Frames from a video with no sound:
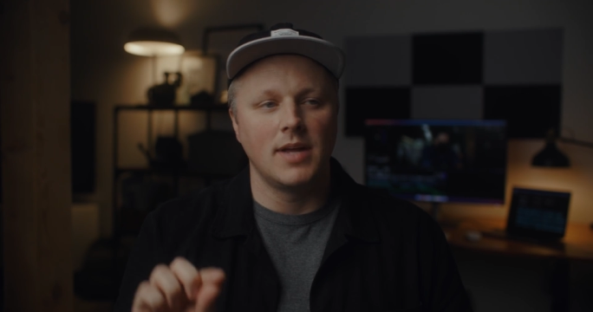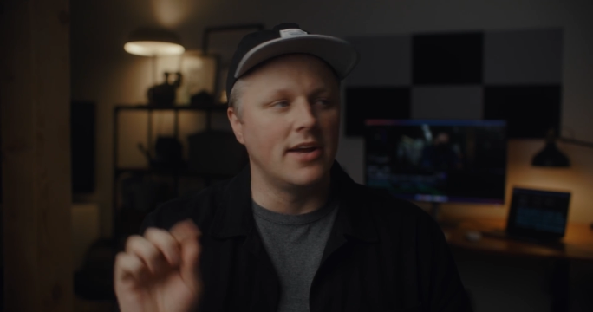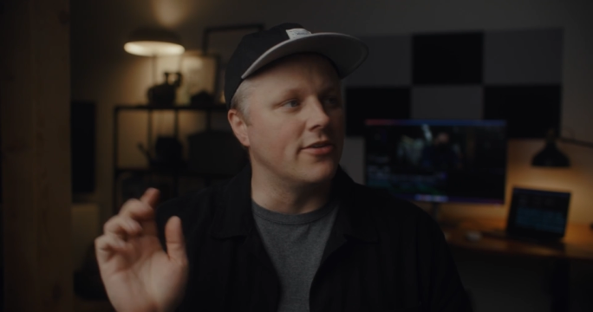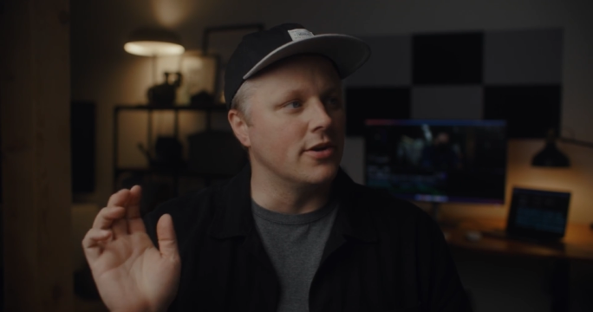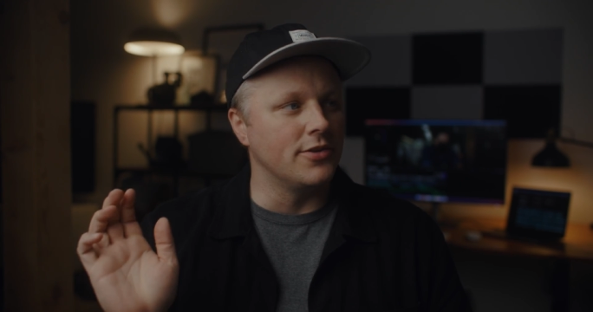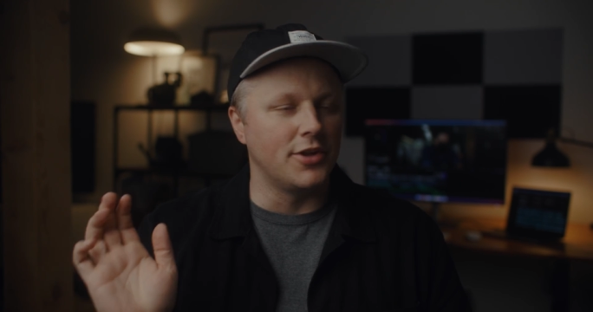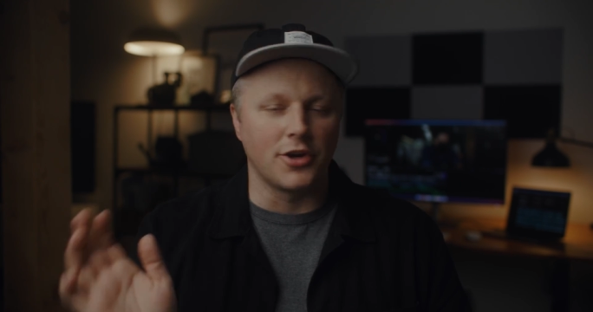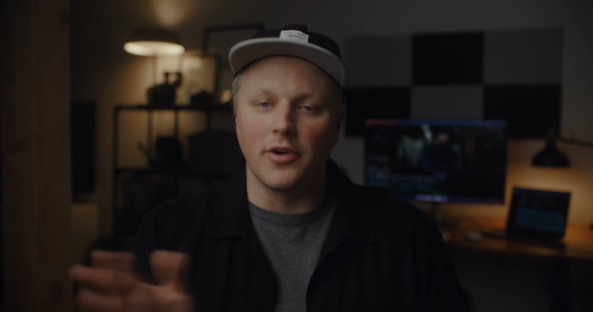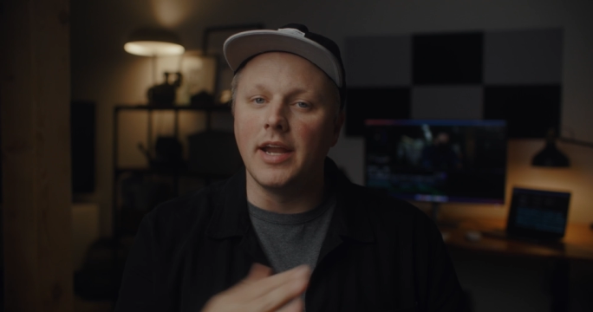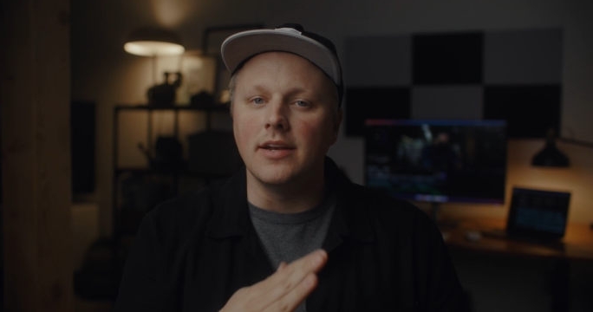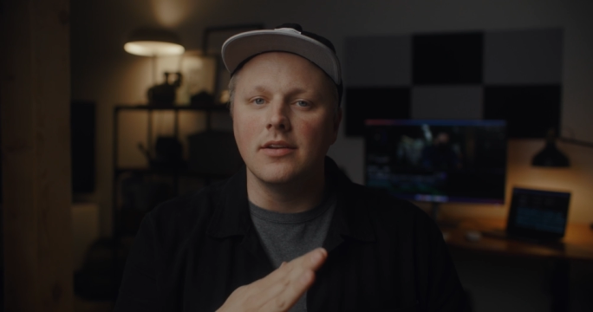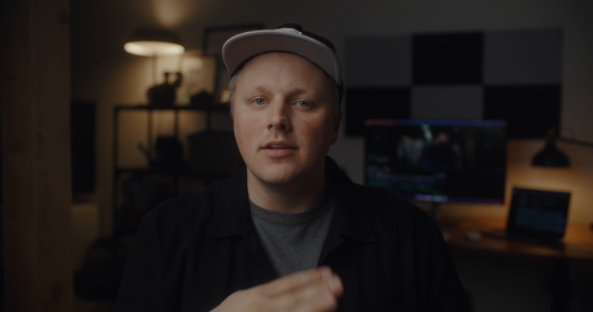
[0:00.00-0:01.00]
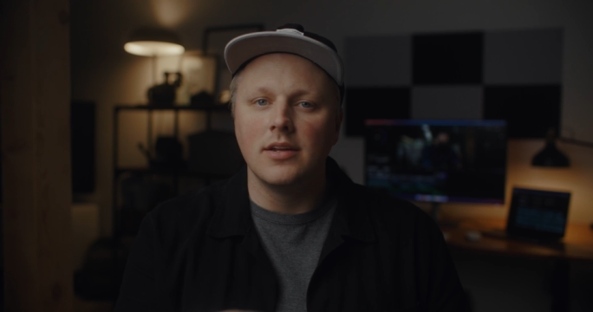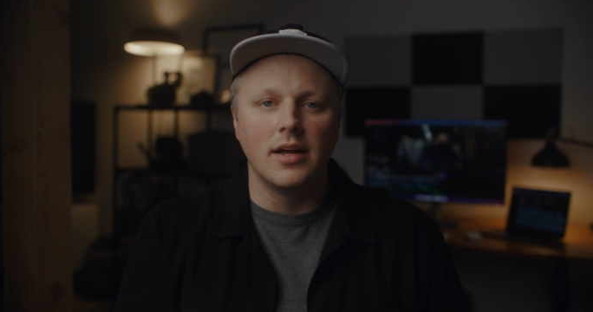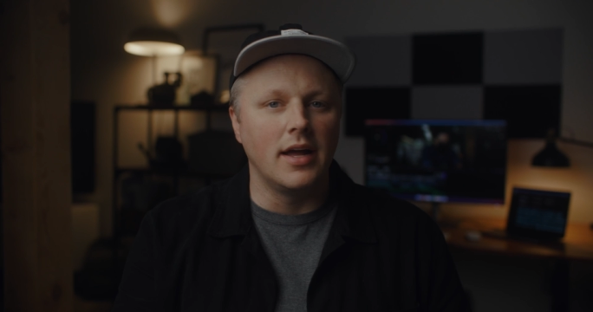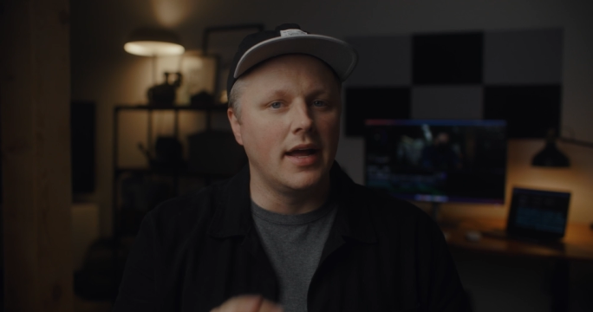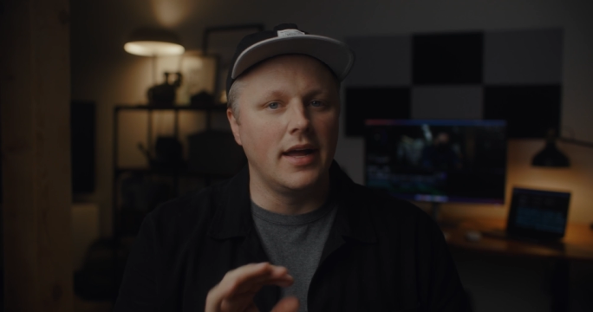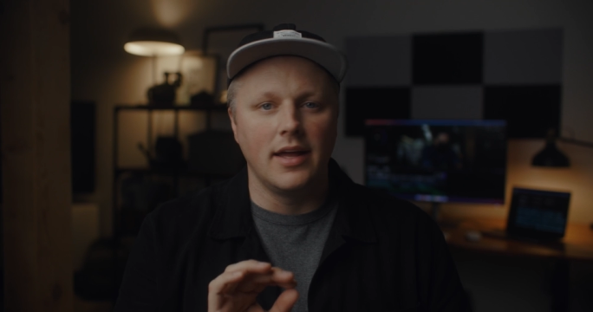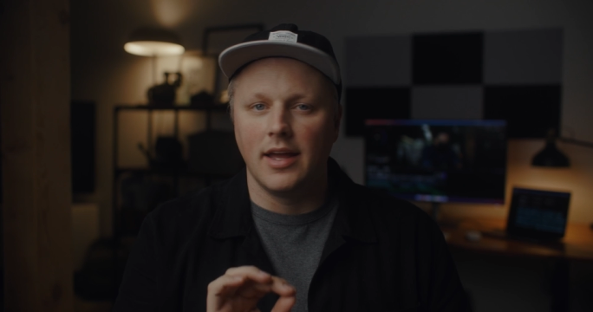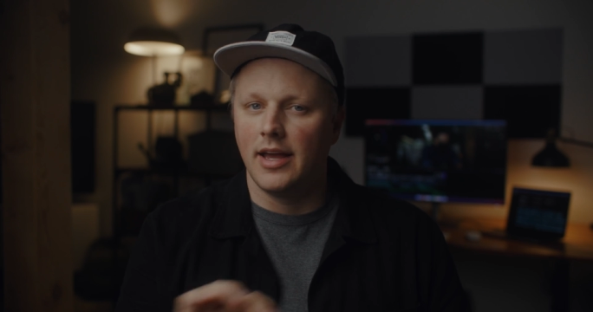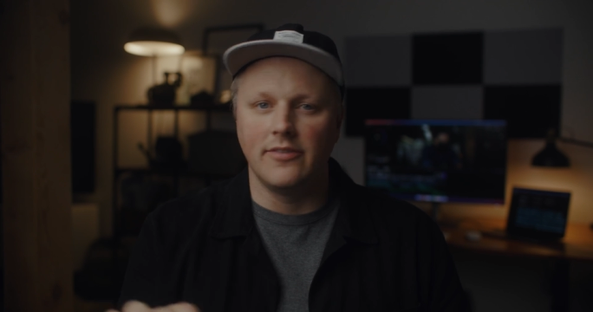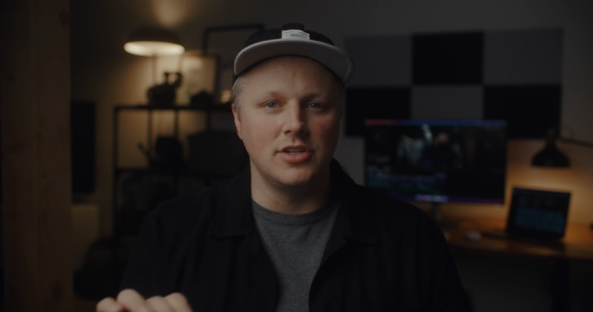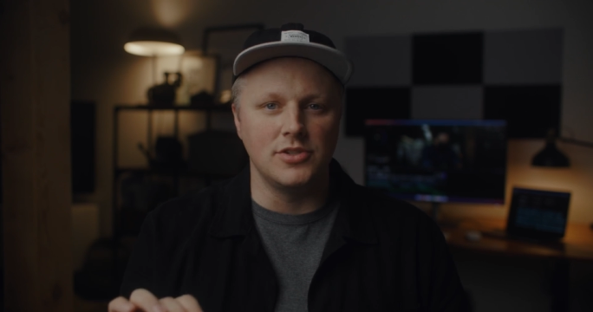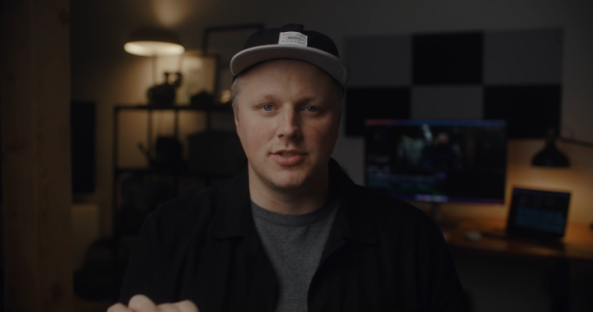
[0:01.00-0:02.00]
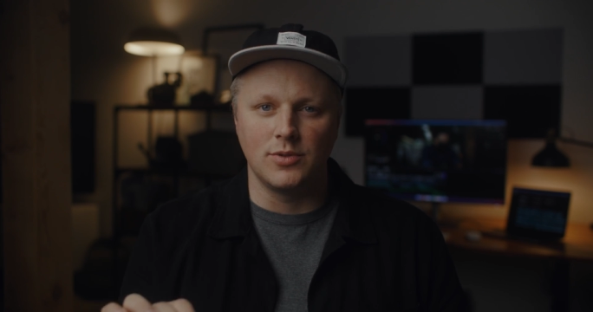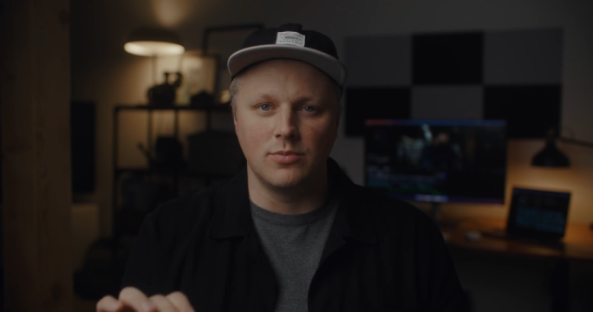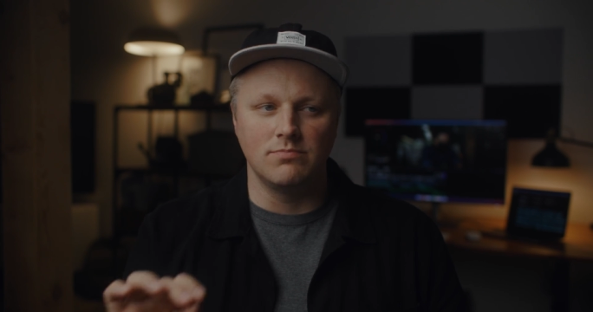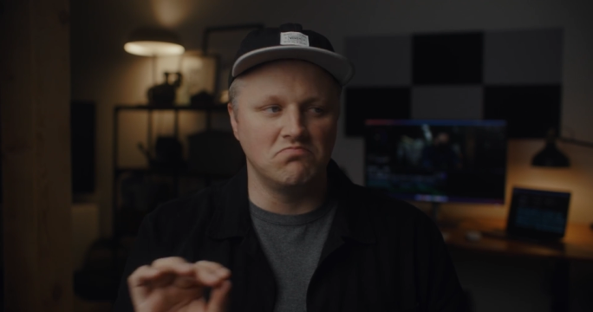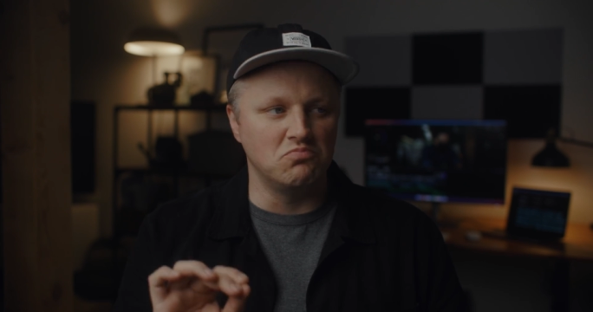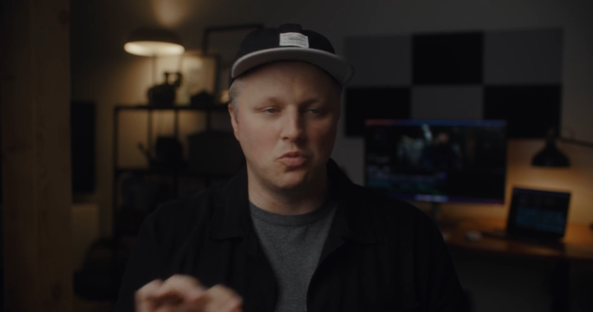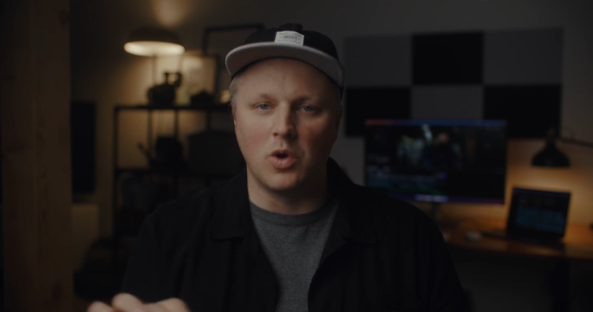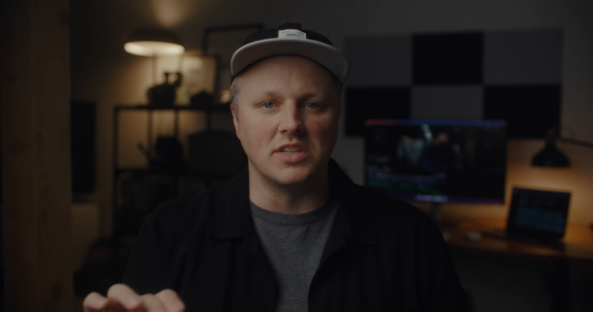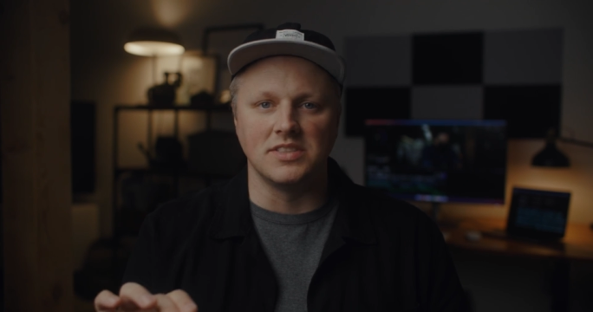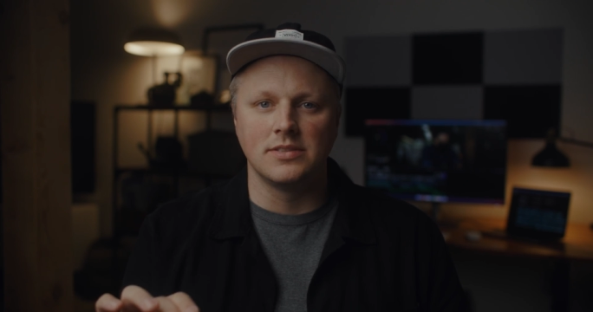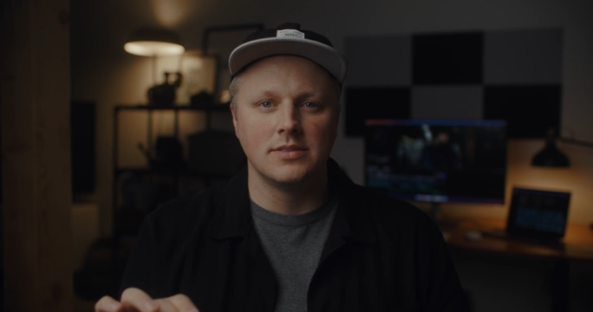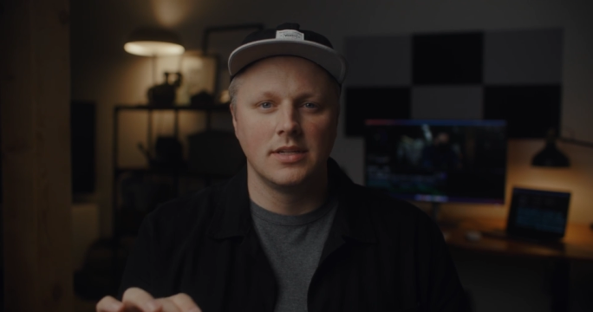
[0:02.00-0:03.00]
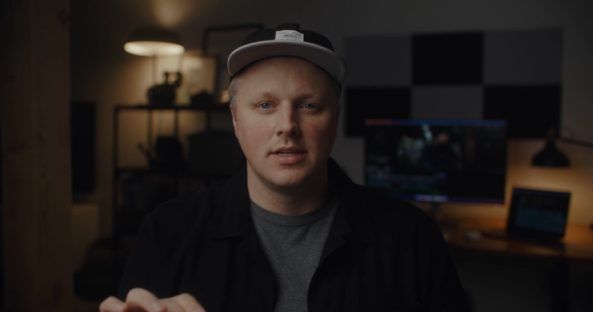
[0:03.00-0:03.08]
I've heard they're great, haven't used it once.